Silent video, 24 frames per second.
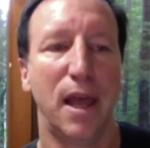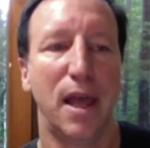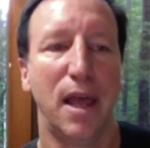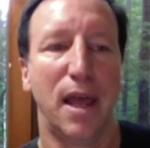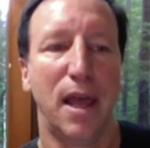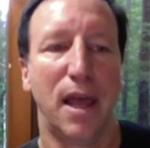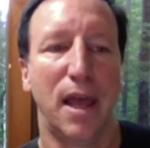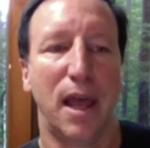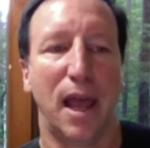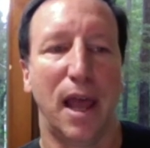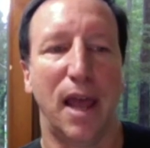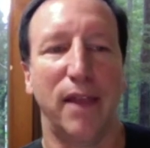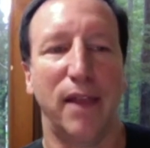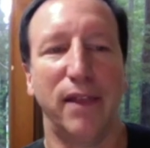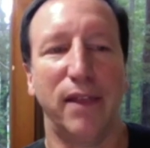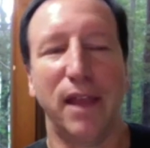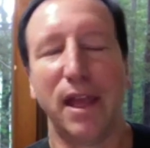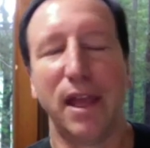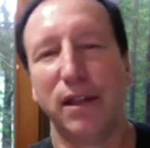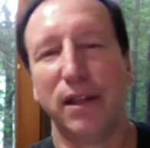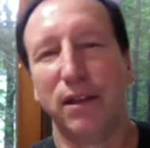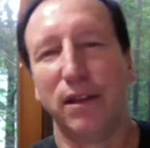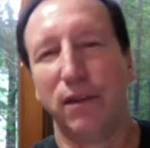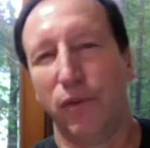And
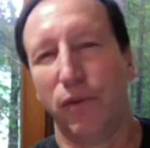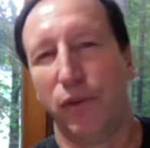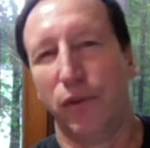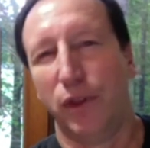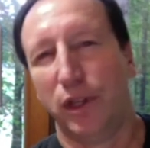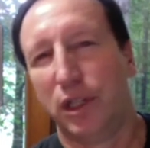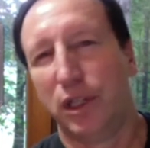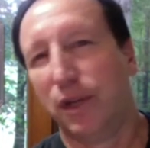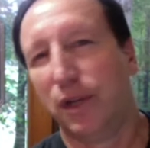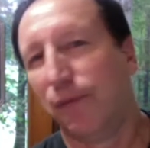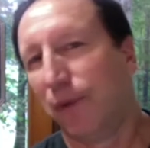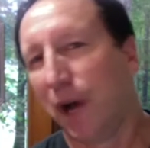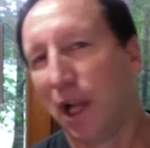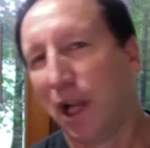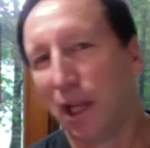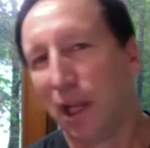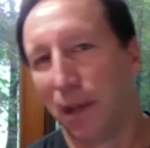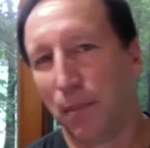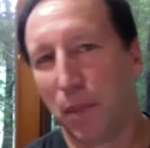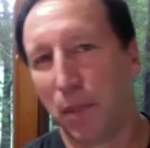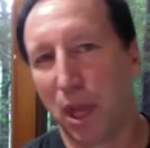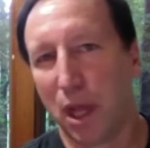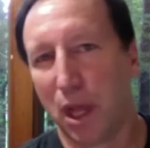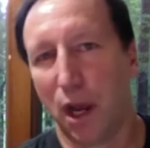then the
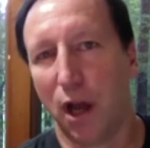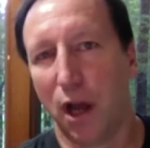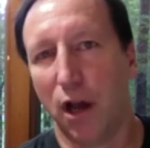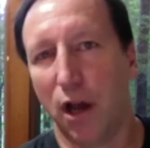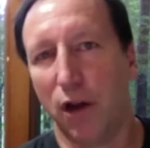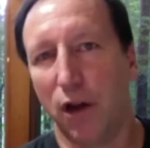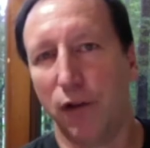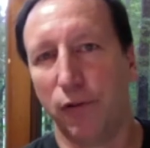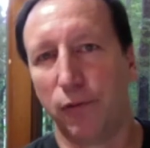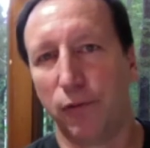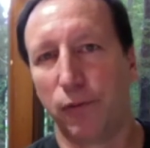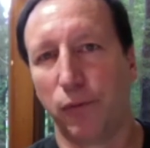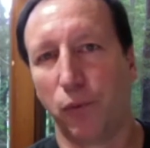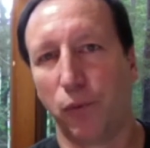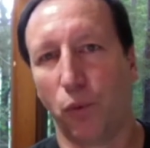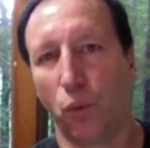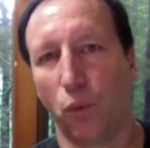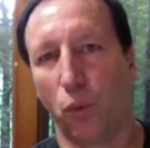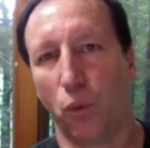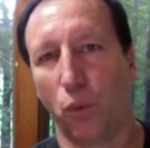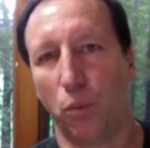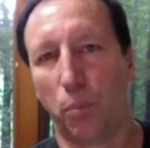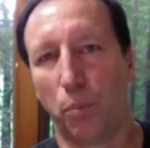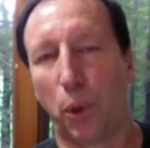development of
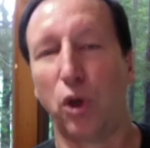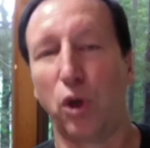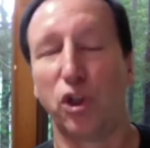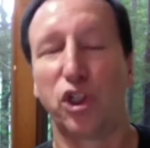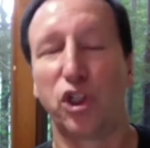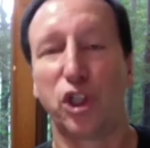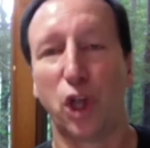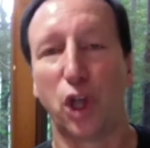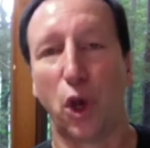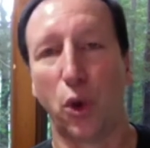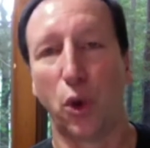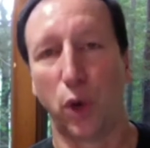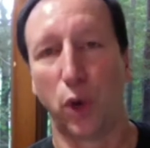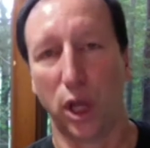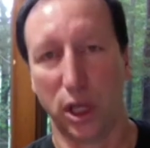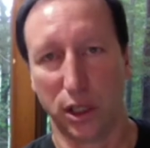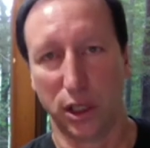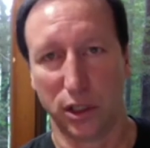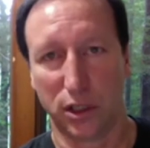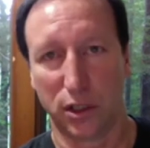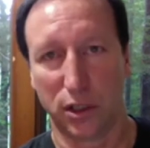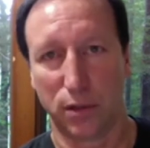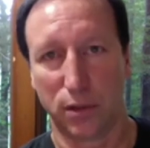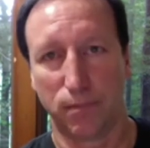
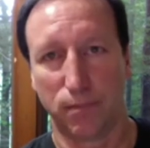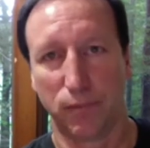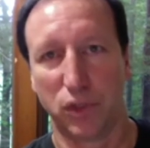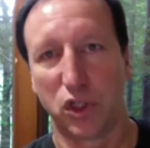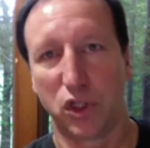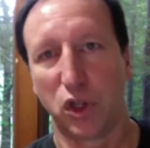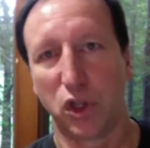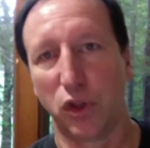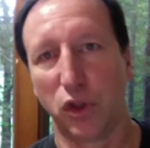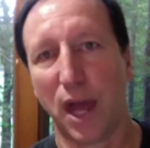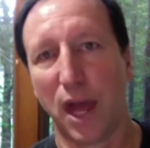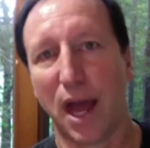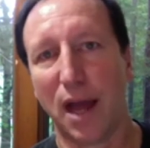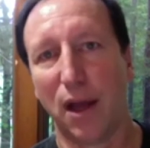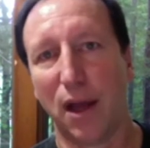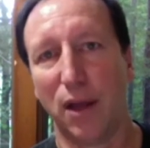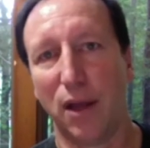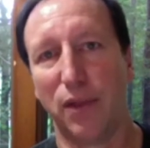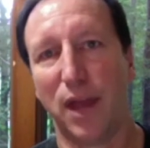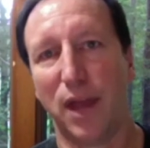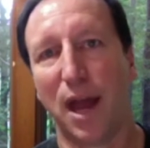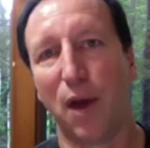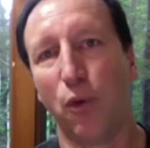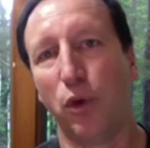personas. So that
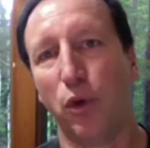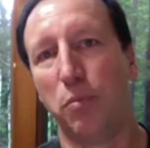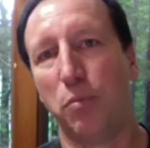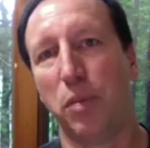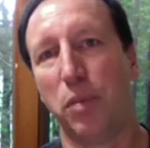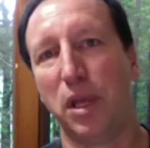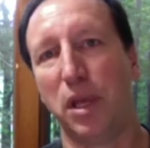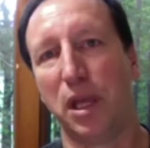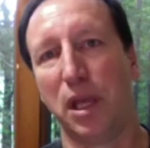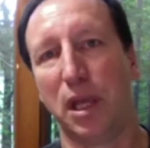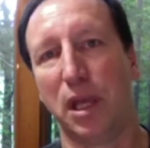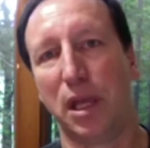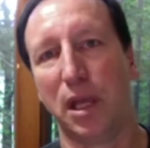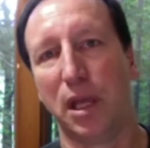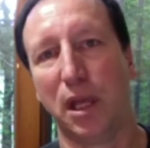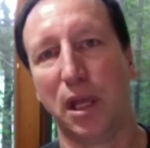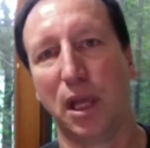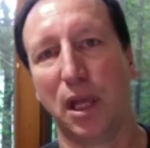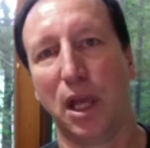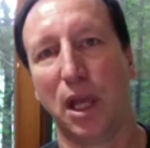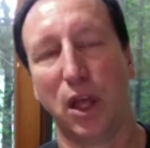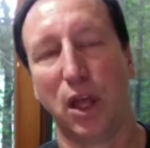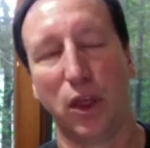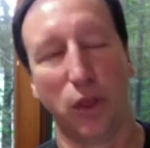would be
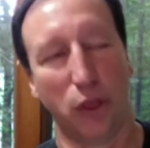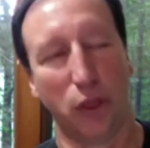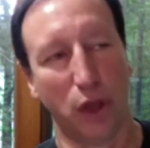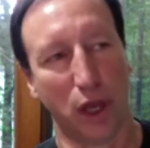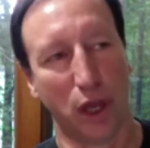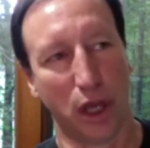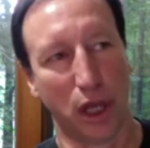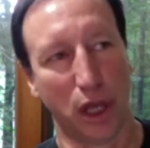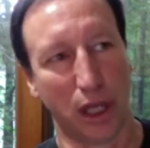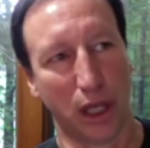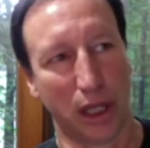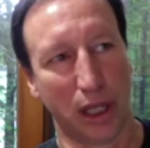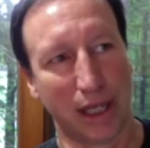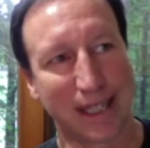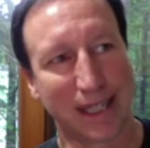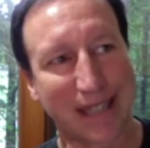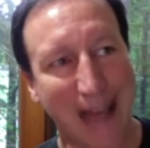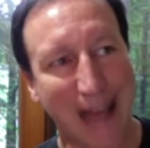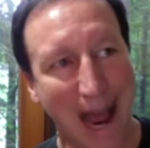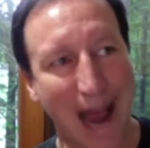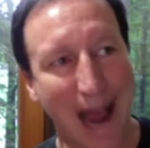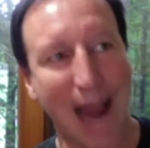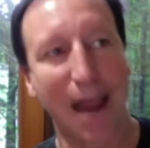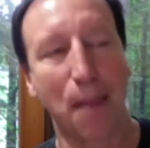the
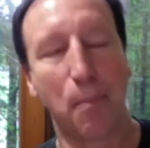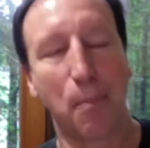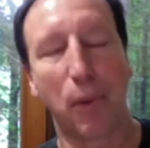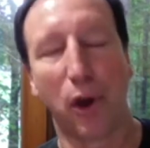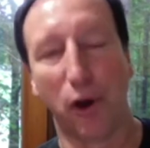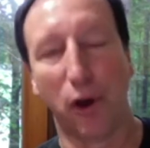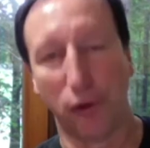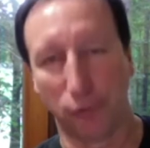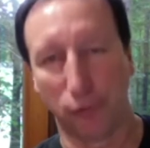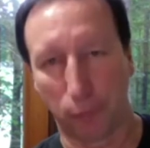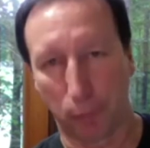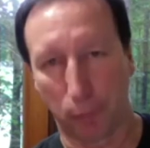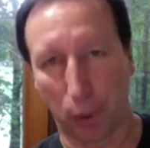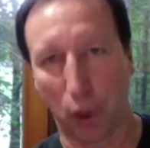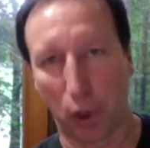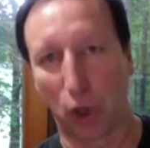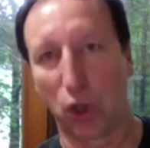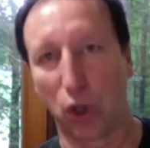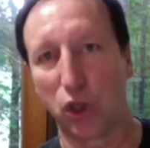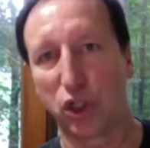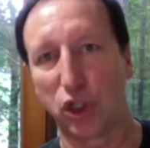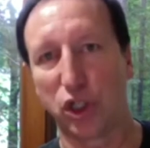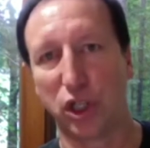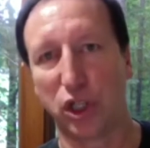type of
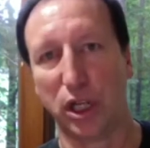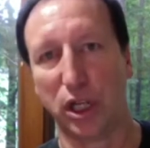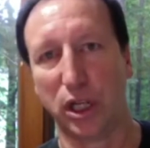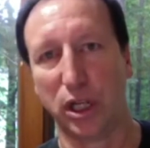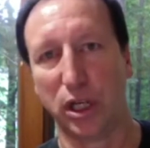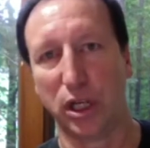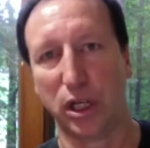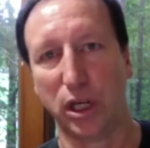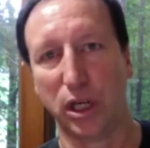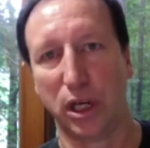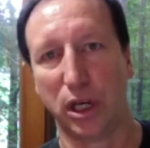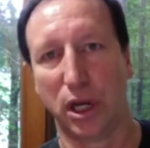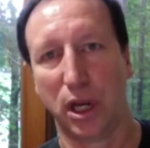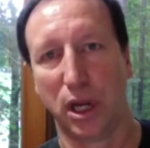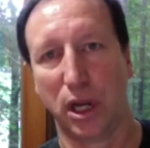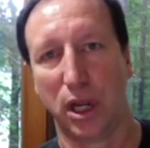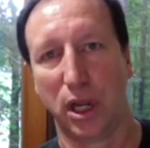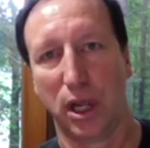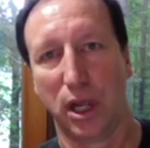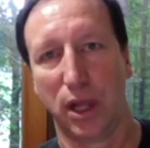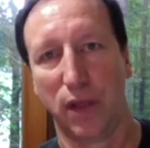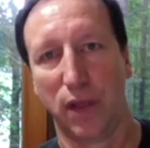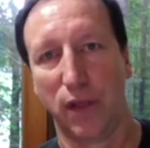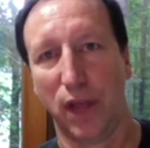person
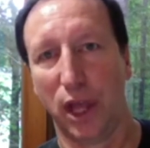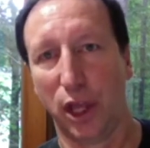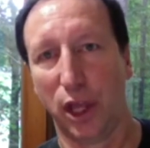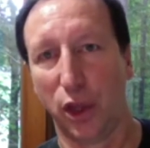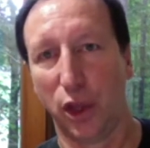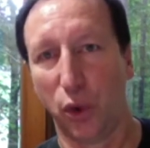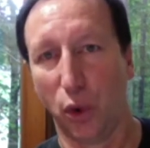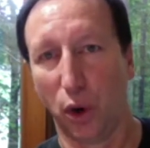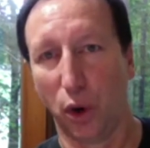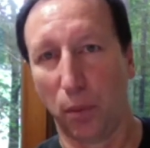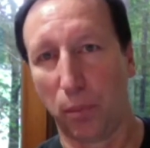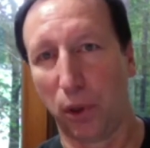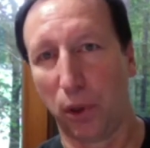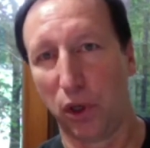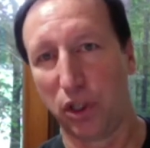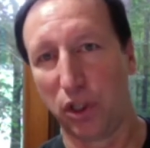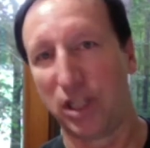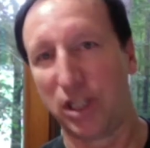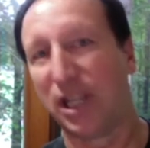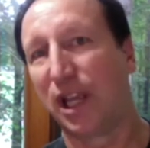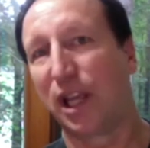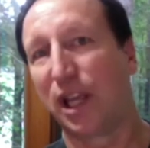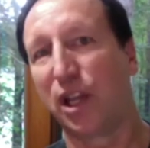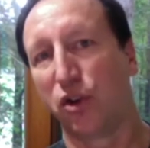that you are
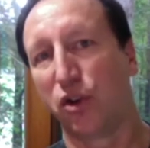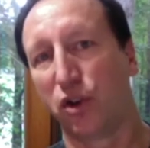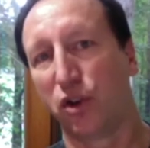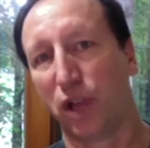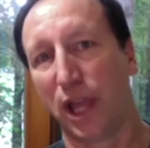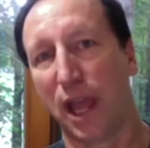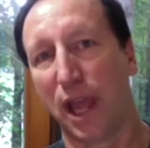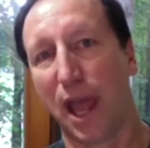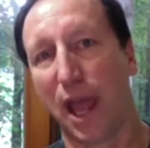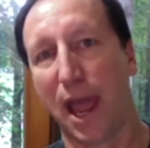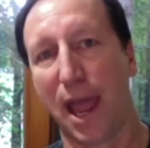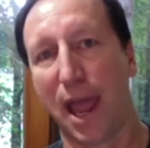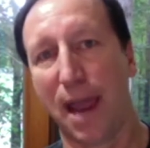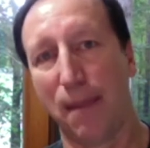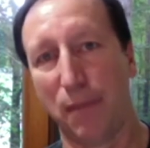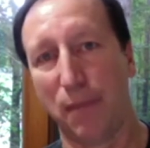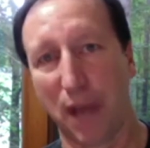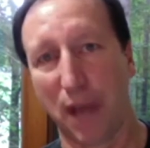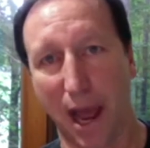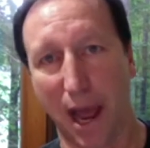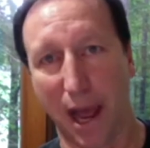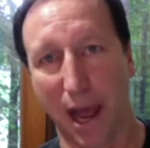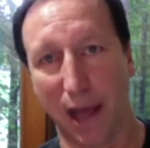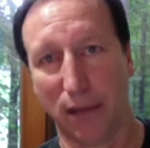particularly aimed
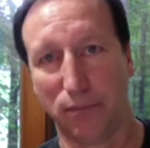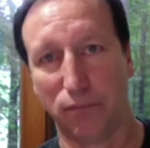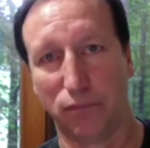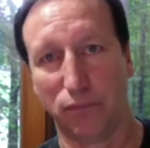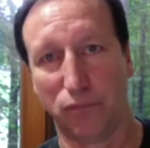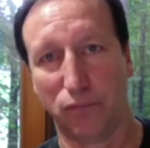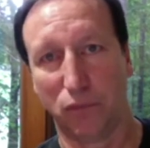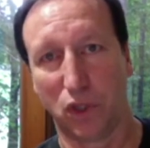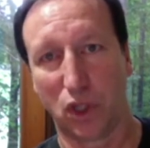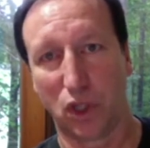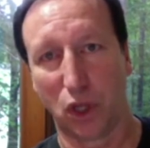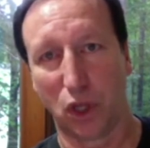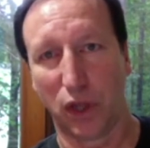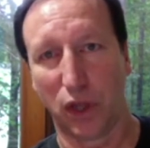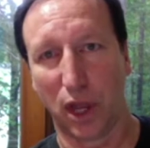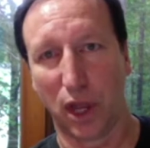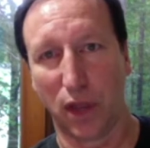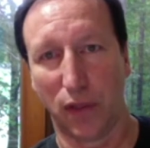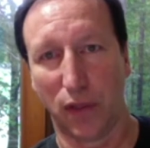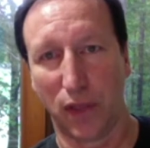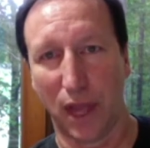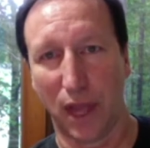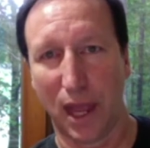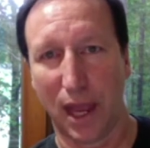at. So
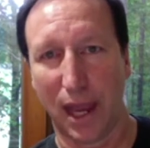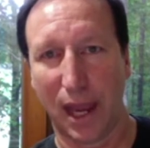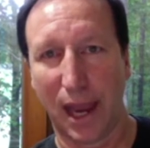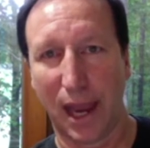that